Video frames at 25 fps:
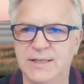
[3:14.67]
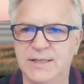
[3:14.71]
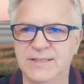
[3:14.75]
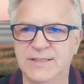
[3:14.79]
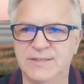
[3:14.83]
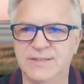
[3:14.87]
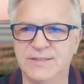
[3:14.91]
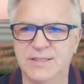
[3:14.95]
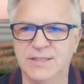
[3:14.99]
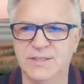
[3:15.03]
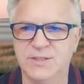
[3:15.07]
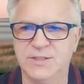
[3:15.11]

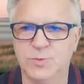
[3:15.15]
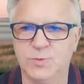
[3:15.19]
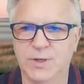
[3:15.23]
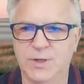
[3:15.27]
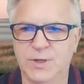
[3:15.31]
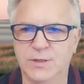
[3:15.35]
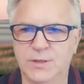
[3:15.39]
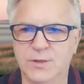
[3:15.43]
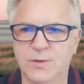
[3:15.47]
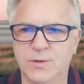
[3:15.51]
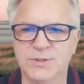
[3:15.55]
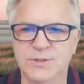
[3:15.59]
is this
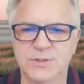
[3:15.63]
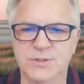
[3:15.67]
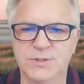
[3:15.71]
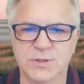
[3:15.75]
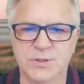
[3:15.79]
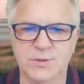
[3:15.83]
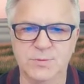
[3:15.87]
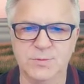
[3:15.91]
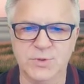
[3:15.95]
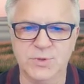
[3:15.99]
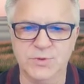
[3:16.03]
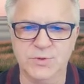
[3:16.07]
way. Go into
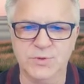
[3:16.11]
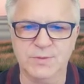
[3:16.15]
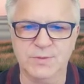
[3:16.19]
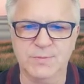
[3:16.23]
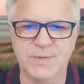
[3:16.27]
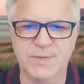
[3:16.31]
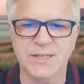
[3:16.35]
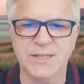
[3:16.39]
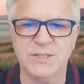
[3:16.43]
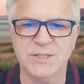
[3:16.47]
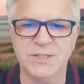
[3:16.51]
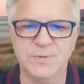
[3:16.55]
computer
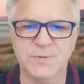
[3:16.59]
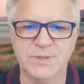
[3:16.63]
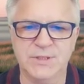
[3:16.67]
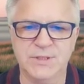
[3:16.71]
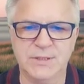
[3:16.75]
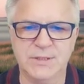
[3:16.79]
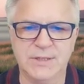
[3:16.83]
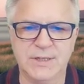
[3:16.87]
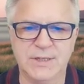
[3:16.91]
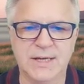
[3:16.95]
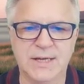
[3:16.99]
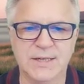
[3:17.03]

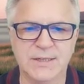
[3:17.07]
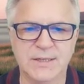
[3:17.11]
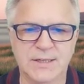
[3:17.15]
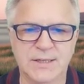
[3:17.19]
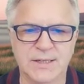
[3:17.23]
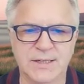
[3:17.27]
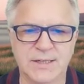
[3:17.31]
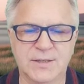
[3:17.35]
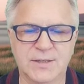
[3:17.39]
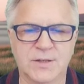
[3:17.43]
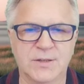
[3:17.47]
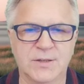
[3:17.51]
management and
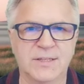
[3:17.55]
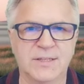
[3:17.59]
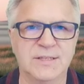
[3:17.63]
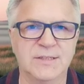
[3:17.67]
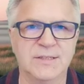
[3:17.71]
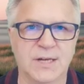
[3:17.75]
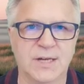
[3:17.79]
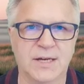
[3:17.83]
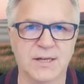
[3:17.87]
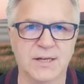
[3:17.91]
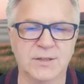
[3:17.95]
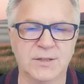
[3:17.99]
click on
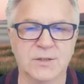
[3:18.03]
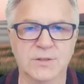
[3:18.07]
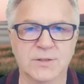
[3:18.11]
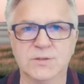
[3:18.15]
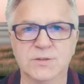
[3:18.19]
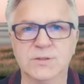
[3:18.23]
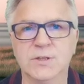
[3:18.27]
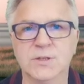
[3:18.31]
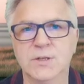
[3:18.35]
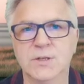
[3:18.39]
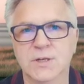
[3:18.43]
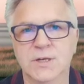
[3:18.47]
these
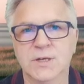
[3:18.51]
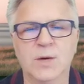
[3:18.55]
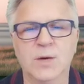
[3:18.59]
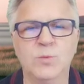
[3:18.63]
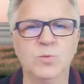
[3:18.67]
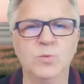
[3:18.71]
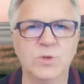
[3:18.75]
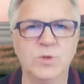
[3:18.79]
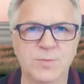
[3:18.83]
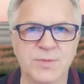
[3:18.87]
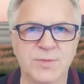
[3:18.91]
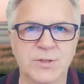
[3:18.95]
icons
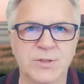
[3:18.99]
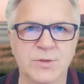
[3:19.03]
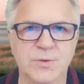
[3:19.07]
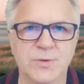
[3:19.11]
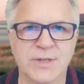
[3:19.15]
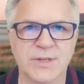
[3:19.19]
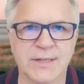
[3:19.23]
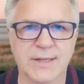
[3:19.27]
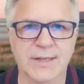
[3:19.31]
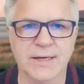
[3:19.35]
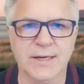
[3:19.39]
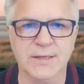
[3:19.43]
and we'll be
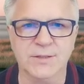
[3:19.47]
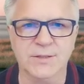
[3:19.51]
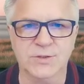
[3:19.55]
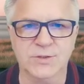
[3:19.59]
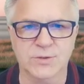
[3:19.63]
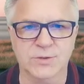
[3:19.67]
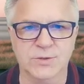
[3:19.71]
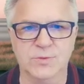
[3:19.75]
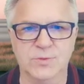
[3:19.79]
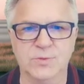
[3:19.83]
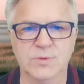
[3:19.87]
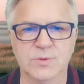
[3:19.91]
doing that
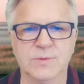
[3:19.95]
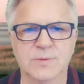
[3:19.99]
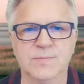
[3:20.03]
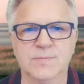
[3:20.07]
too.